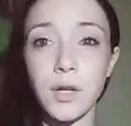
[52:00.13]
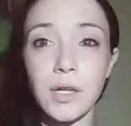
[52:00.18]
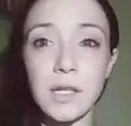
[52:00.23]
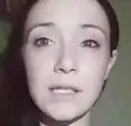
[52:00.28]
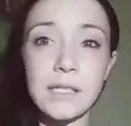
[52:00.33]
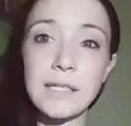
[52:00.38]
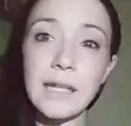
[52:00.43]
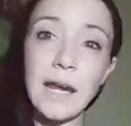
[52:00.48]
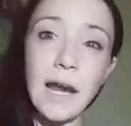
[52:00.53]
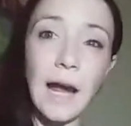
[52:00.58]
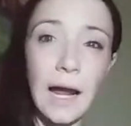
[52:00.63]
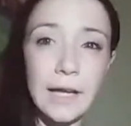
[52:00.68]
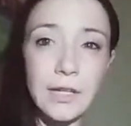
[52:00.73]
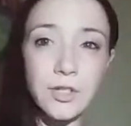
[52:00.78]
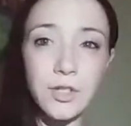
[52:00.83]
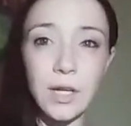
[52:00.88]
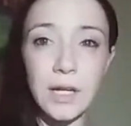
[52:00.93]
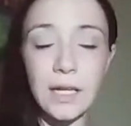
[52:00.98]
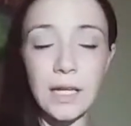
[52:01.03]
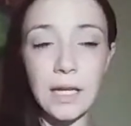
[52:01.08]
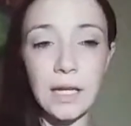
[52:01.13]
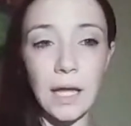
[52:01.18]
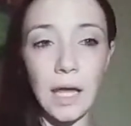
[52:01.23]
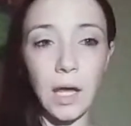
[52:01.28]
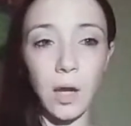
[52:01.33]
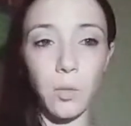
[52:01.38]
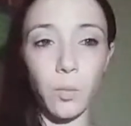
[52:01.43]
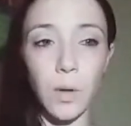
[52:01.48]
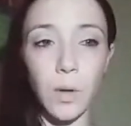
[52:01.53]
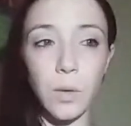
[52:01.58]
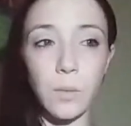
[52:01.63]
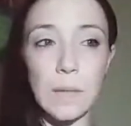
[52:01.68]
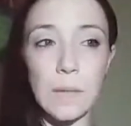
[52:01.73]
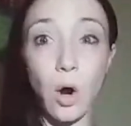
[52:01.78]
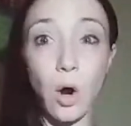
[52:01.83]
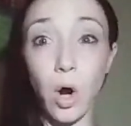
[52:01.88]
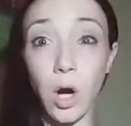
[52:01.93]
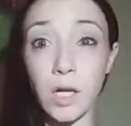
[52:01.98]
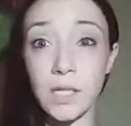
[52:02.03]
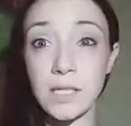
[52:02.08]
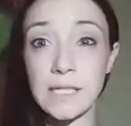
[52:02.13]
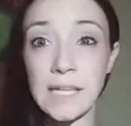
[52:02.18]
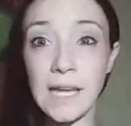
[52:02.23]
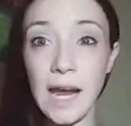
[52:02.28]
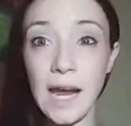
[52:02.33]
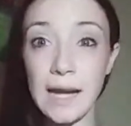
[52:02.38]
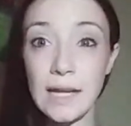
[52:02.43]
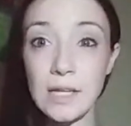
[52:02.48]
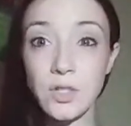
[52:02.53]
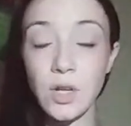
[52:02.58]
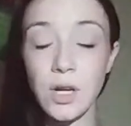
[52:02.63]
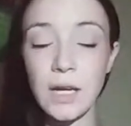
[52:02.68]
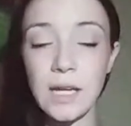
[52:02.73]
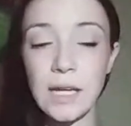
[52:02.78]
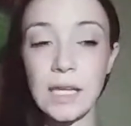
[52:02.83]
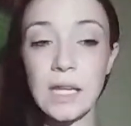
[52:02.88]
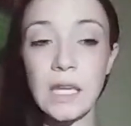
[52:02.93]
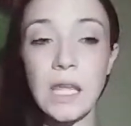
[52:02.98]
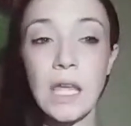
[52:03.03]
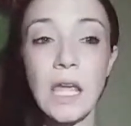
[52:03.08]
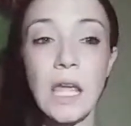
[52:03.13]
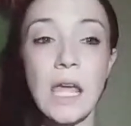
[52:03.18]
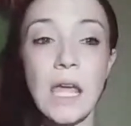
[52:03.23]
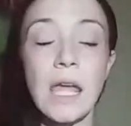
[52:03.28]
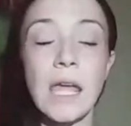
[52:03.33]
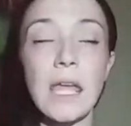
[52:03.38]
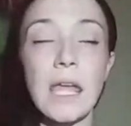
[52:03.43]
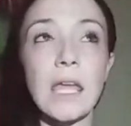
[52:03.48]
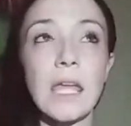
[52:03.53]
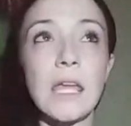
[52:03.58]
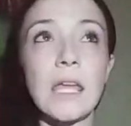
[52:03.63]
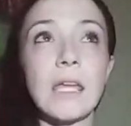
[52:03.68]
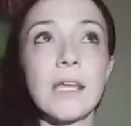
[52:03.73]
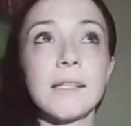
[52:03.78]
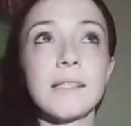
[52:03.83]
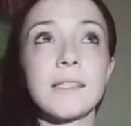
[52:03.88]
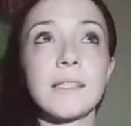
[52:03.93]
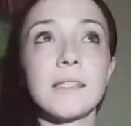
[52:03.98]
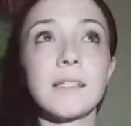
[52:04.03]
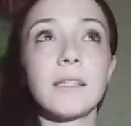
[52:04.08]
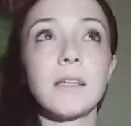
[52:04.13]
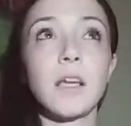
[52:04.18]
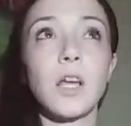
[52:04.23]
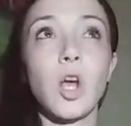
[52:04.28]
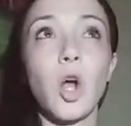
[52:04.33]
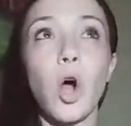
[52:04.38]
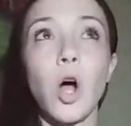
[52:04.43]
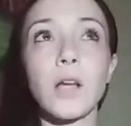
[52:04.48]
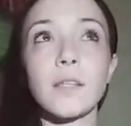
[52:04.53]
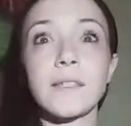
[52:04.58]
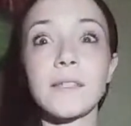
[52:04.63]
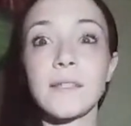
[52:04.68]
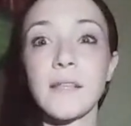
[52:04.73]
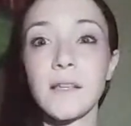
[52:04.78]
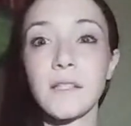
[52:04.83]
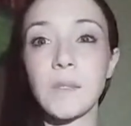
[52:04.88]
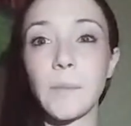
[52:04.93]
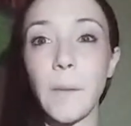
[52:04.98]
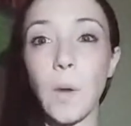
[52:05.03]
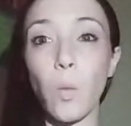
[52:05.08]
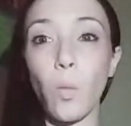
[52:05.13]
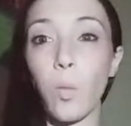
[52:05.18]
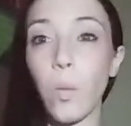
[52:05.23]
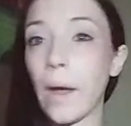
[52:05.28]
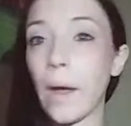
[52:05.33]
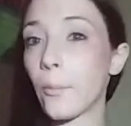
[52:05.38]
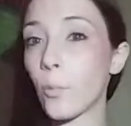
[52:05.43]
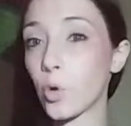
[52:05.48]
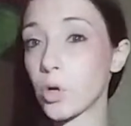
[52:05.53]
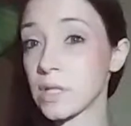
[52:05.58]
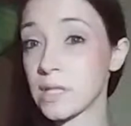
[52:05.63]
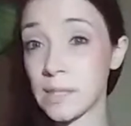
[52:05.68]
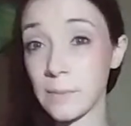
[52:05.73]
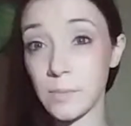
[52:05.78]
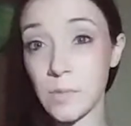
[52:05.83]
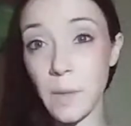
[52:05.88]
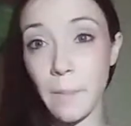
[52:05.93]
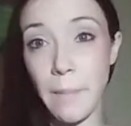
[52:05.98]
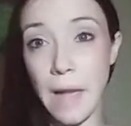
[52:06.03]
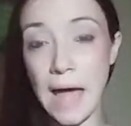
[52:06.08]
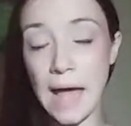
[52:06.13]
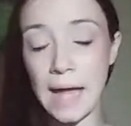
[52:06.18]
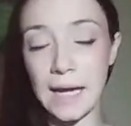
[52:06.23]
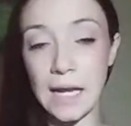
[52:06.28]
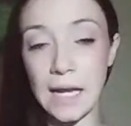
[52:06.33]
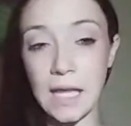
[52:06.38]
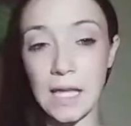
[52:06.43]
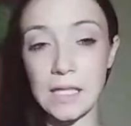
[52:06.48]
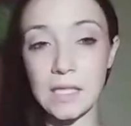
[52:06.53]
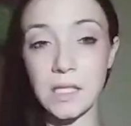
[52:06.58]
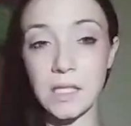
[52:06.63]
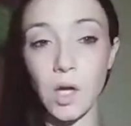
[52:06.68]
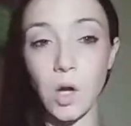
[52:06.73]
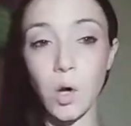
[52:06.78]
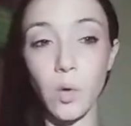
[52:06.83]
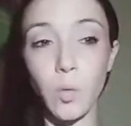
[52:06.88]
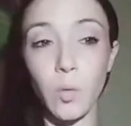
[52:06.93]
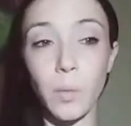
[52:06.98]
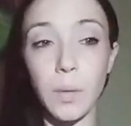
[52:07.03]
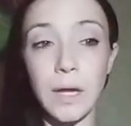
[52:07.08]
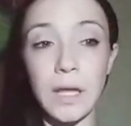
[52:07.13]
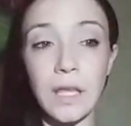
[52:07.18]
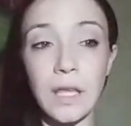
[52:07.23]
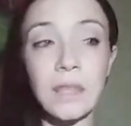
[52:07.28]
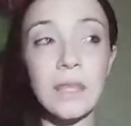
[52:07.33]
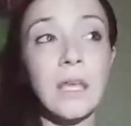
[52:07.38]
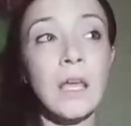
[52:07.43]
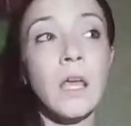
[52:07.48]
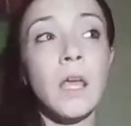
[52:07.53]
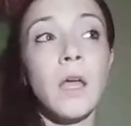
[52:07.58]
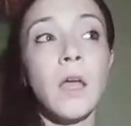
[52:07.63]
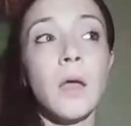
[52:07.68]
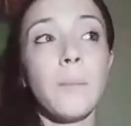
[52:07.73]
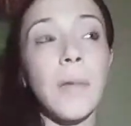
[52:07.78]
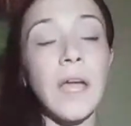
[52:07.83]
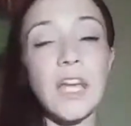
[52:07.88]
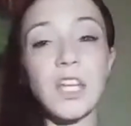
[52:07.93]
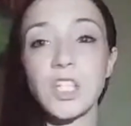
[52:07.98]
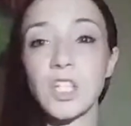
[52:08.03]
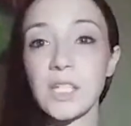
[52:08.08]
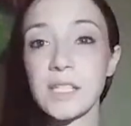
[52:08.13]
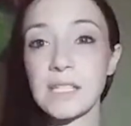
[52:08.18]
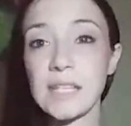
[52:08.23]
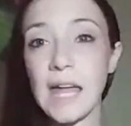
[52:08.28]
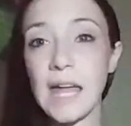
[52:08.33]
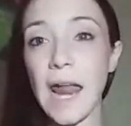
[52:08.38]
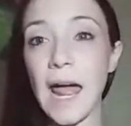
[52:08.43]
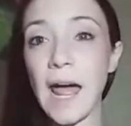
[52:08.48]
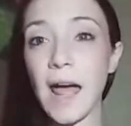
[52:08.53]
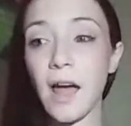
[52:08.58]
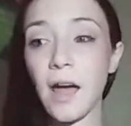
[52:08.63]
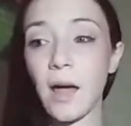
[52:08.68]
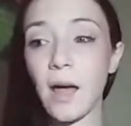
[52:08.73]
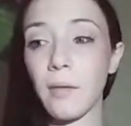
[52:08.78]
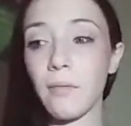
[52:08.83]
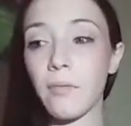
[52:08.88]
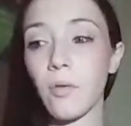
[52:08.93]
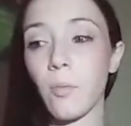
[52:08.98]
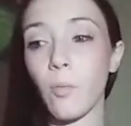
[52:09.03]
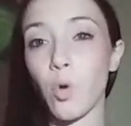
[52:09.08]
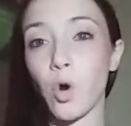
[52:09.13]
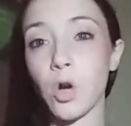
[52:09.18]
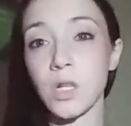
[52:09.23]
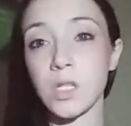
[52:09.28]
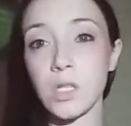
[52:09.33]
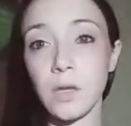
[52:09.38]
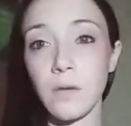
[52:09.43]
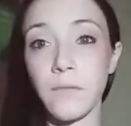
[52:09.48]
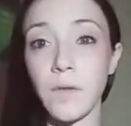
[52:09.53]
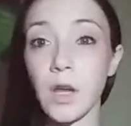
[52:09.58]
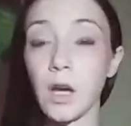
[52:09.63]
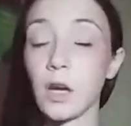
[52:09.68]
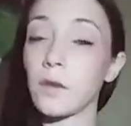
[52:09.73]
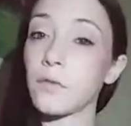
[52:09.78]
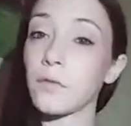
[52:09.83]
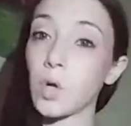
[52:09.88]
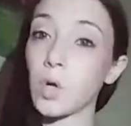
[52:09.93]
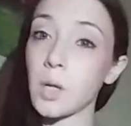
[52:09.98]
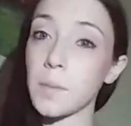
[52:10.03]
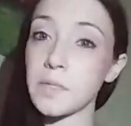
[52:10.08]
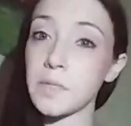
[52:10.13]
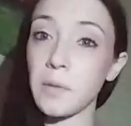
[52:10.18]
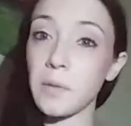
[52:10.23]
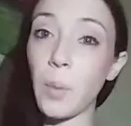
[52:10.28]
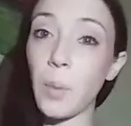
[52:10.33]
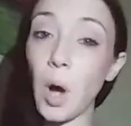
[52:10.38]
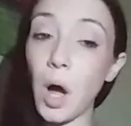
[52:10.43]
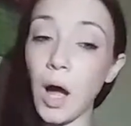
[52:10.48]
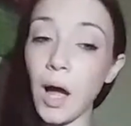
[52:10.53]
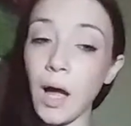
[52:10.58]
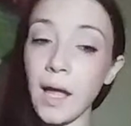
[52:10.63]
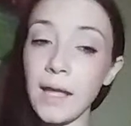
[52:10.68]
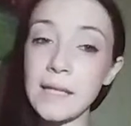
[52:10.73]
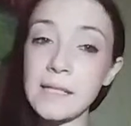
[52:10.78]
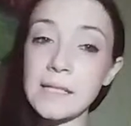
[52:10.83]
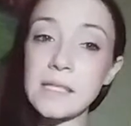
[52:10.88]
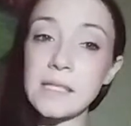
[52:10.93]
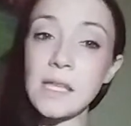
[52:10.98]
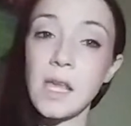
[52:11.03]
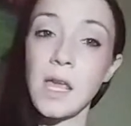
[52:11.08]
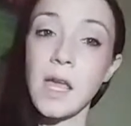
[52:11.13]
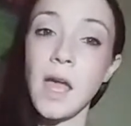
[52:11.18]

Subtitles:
to stay hydrated. And when we are dehydrated, it causes us to be way more symptomatic. And so with patients that have more severe forms of POTS,